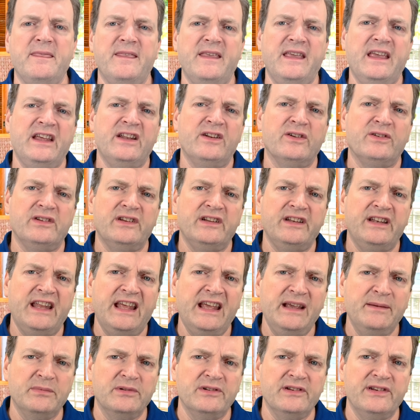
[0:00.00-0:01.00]
It'll
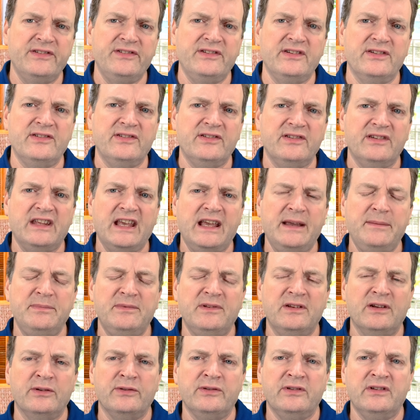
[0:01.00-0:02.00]
enable us to escape
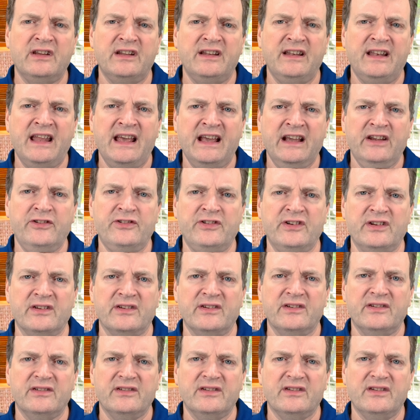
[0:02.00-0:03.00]
those
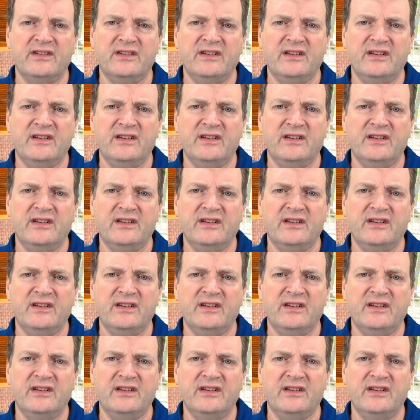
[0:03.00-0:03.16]
connections,